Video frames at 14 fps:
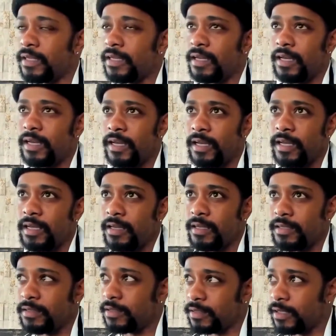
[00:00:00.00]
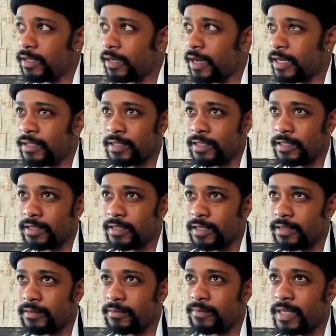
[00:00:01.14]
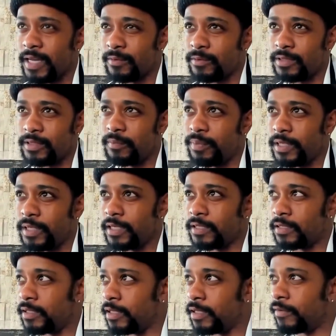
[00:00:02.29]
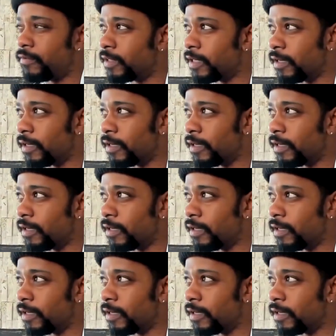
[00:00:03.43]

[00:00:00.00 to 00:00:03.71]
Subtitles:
And I think that was the biggest gift out